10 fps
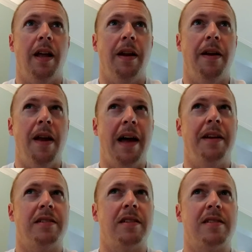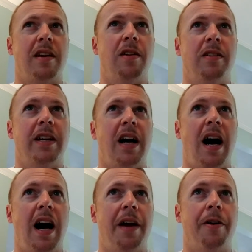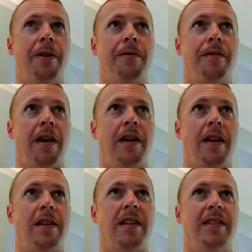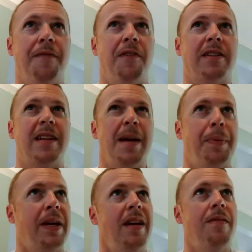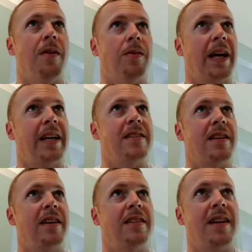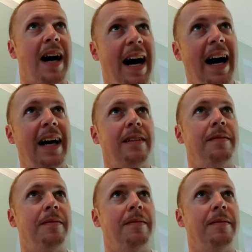Not necessarily hotter than, it's a different type of heat though. Like it's hot.